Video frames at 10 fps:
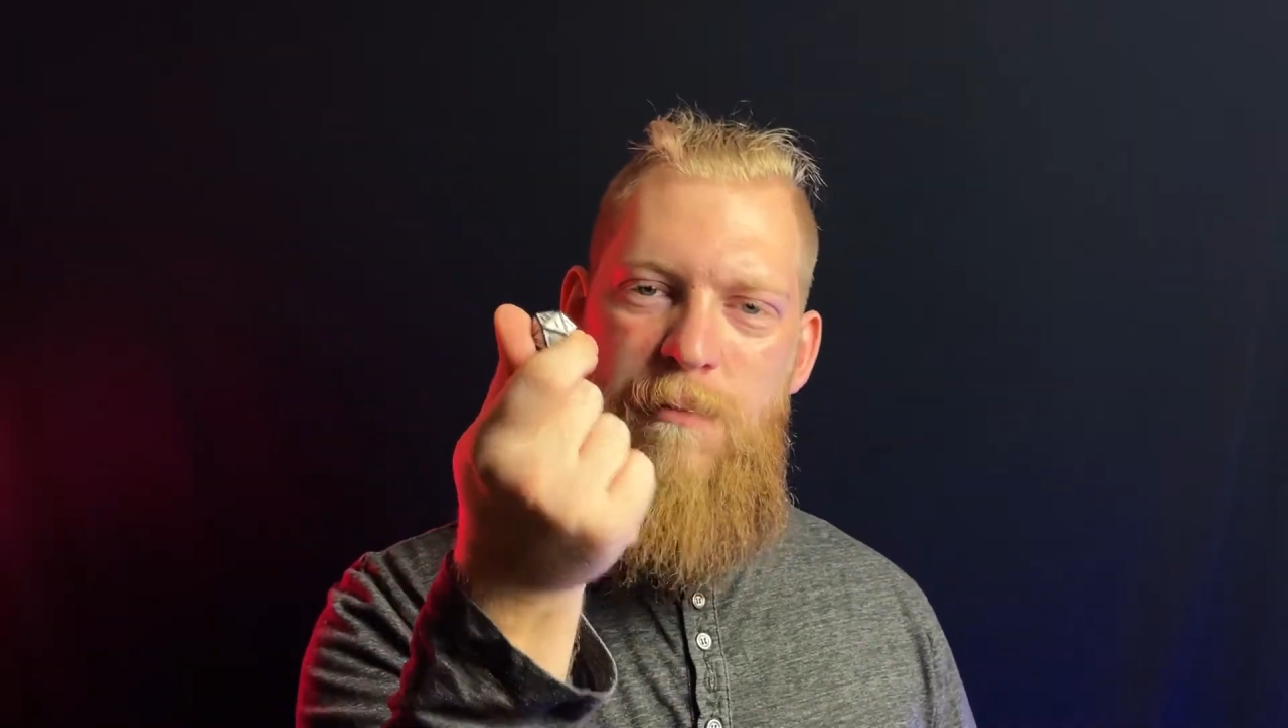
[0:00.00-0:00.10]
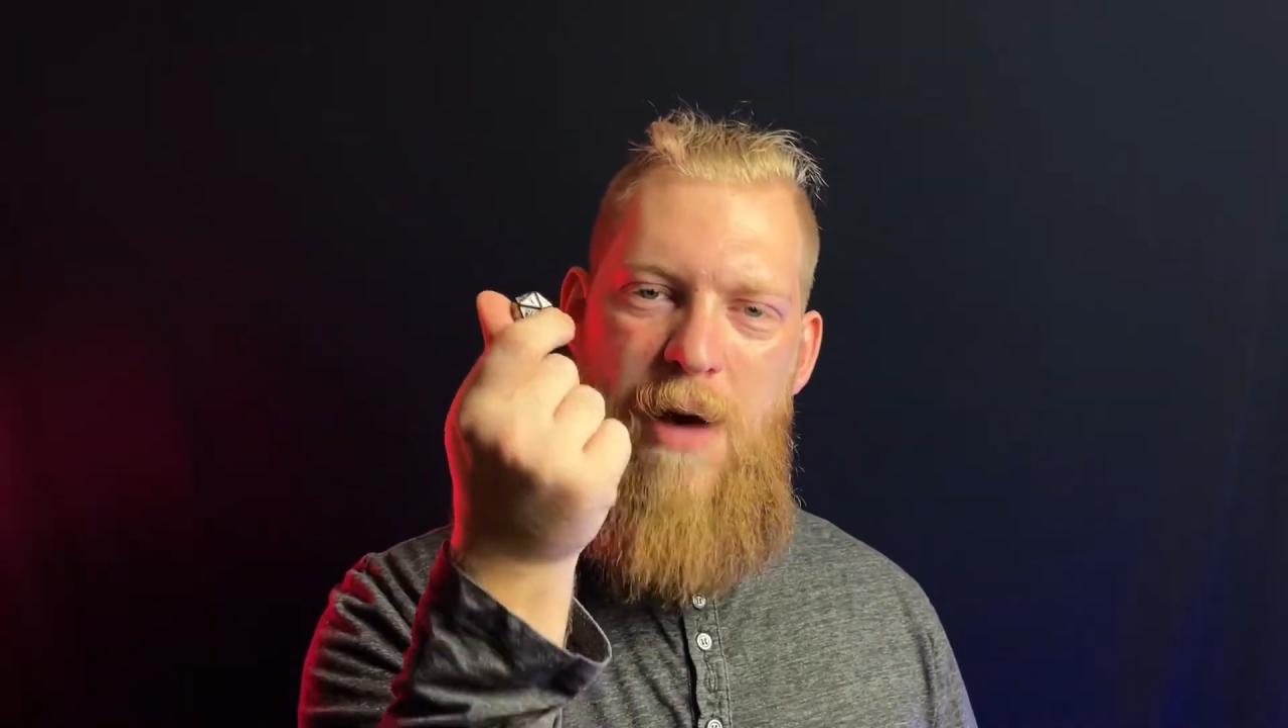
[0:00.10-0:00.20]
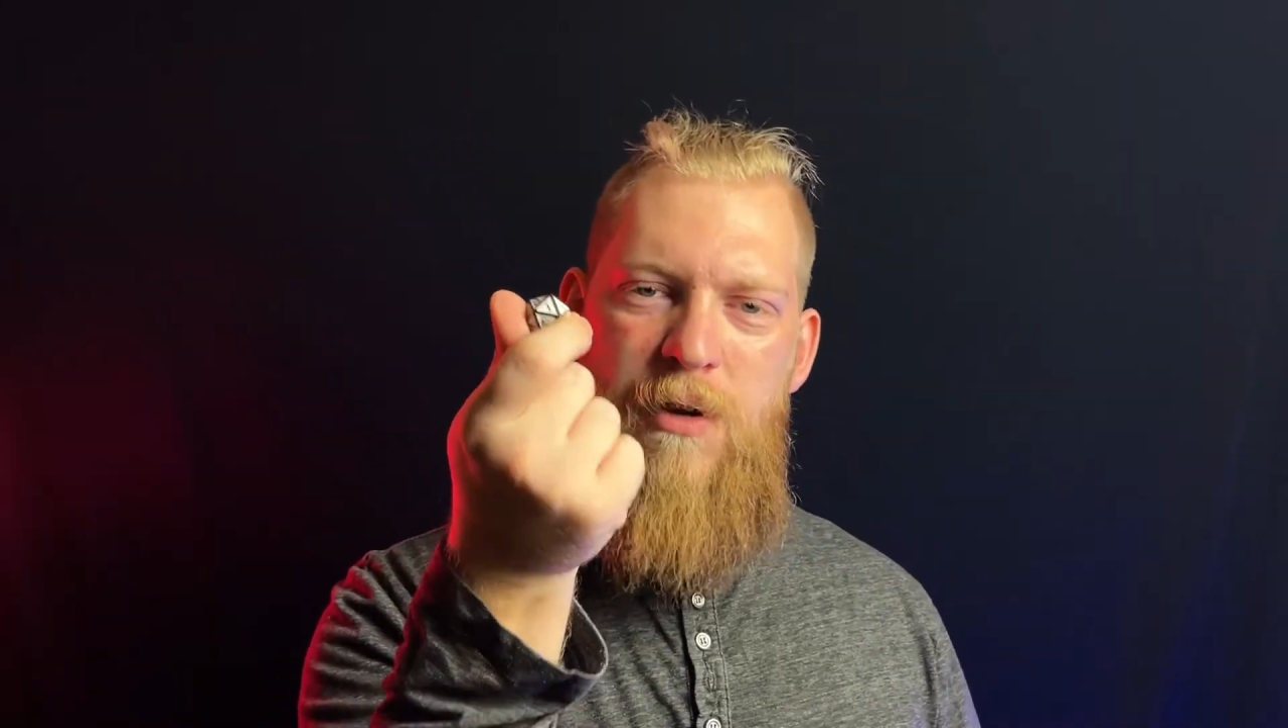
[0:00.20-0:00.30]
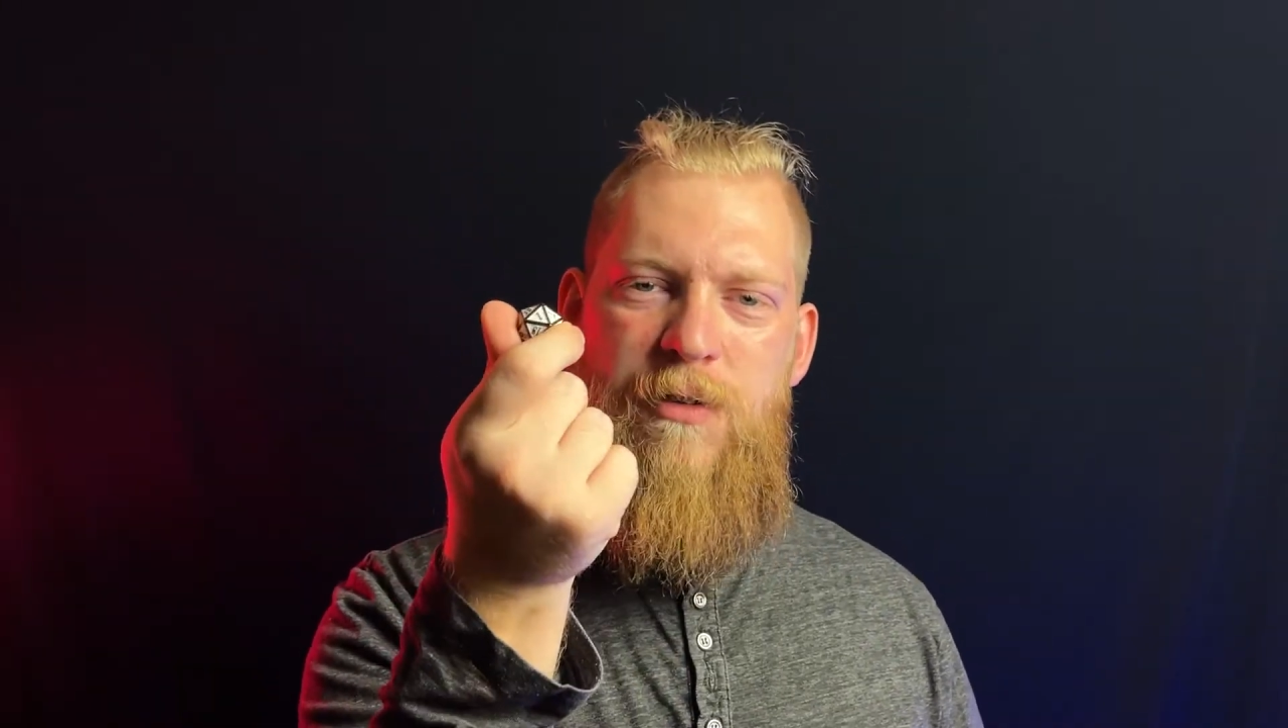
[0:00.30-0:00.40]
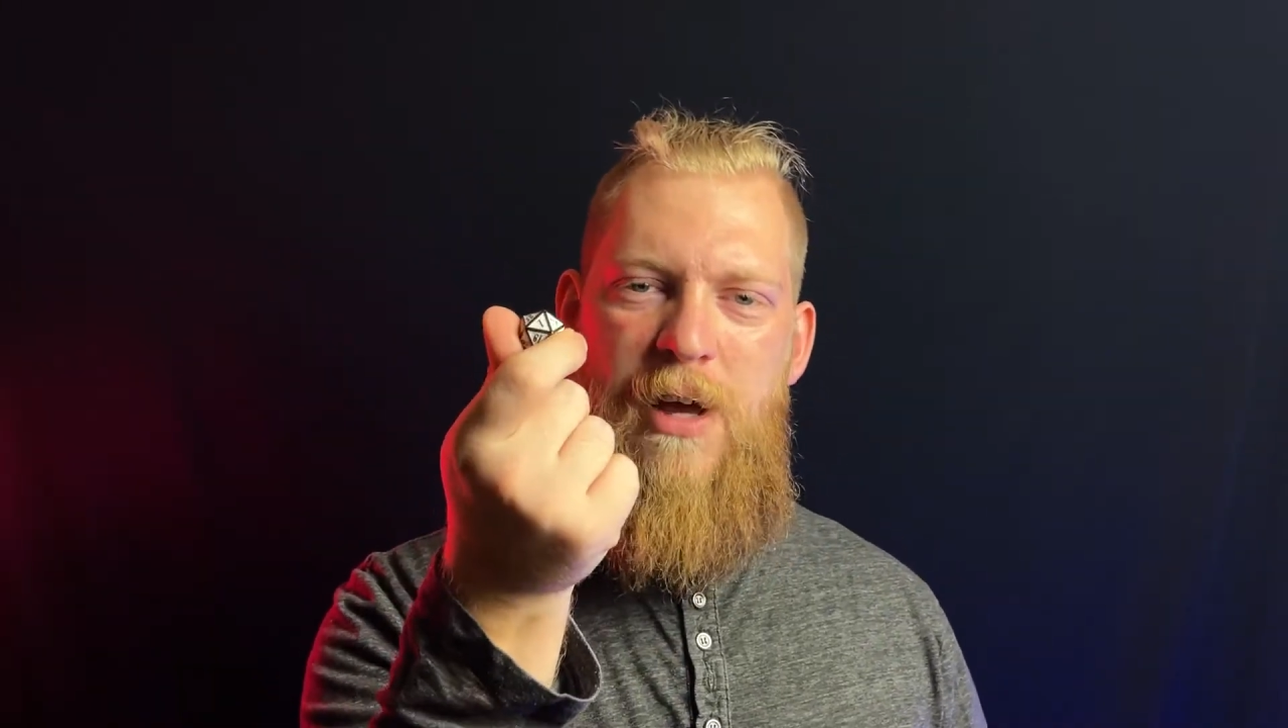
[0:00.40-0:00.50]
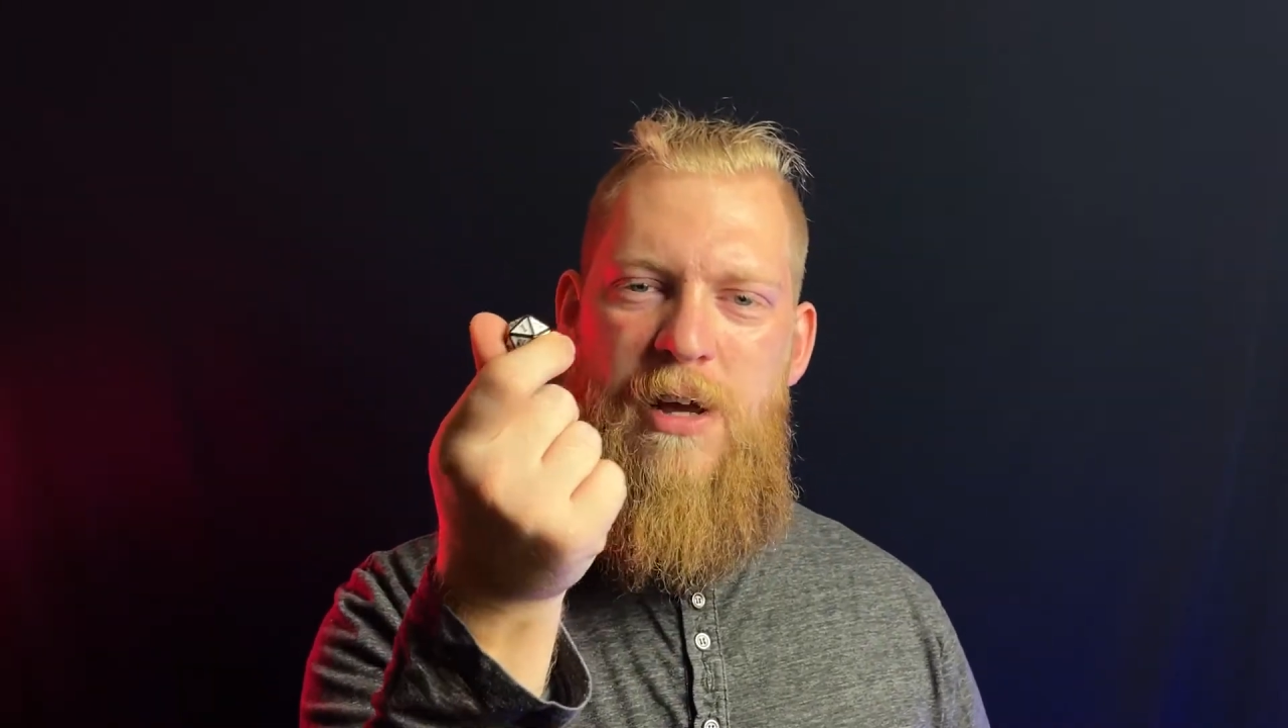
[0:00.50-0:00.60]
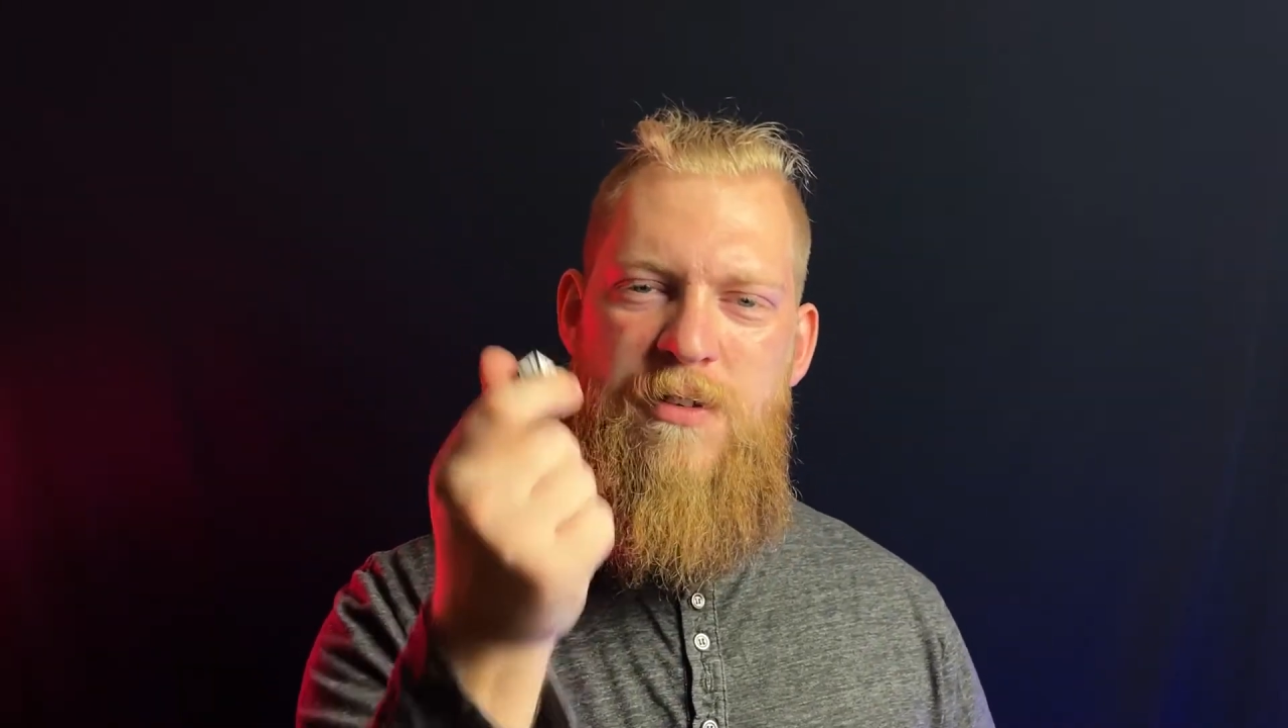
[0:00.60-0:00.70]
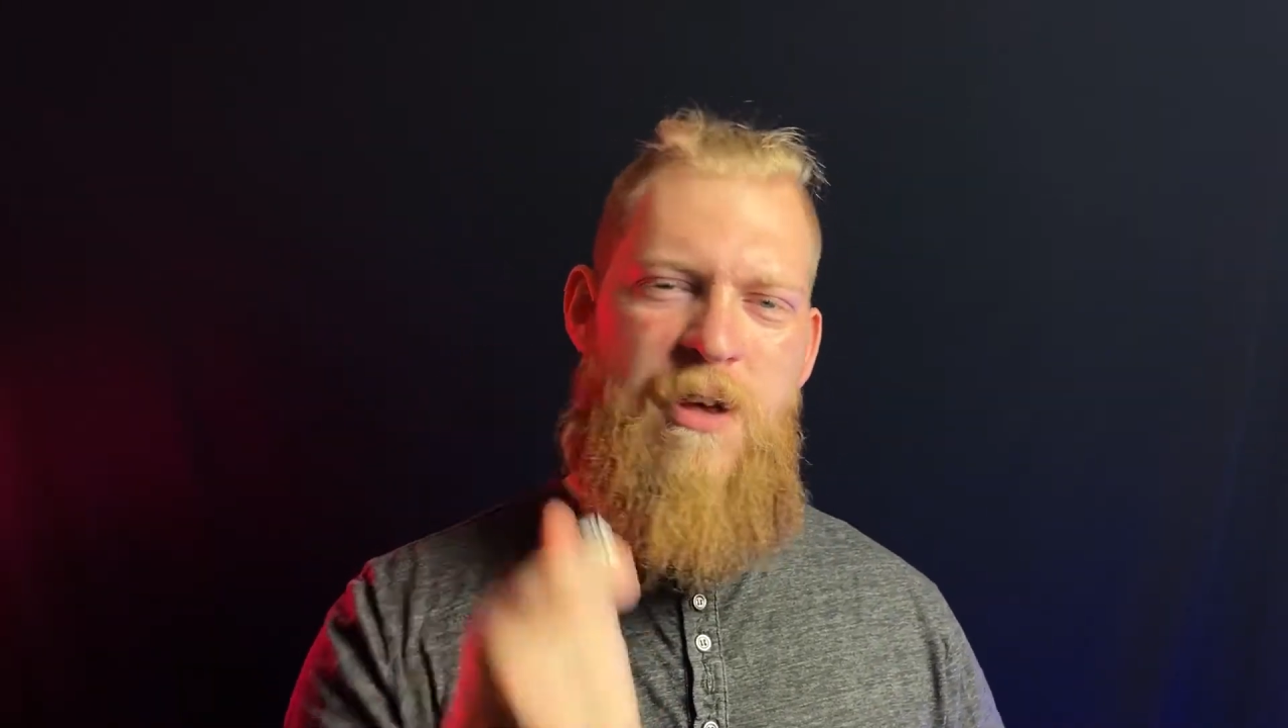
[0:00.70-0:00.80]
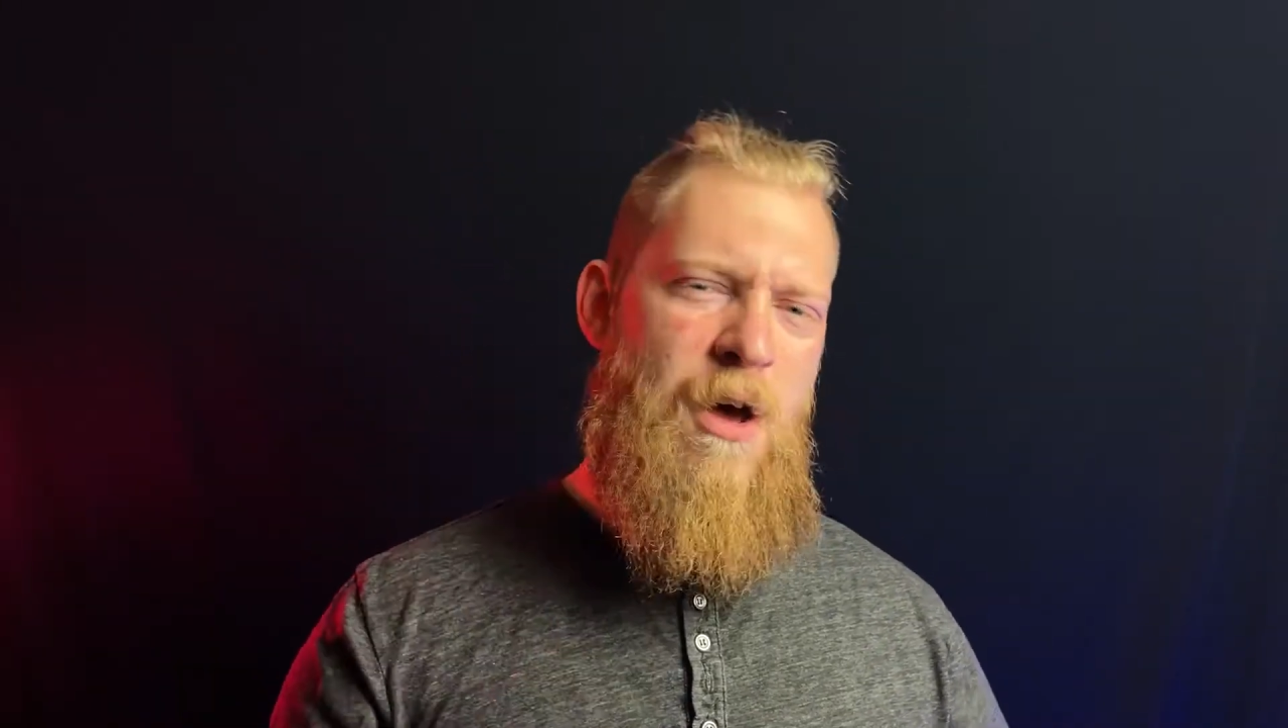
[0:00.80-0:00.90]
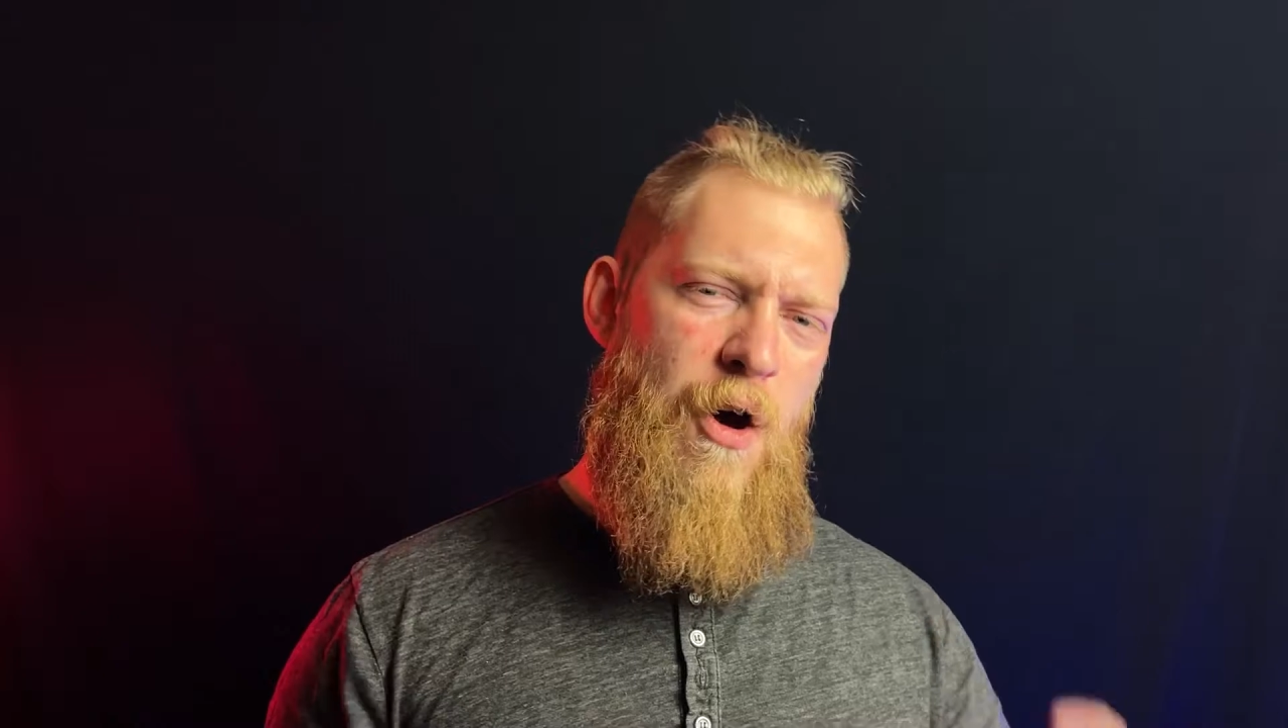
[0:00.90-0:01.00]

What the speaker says: metal dice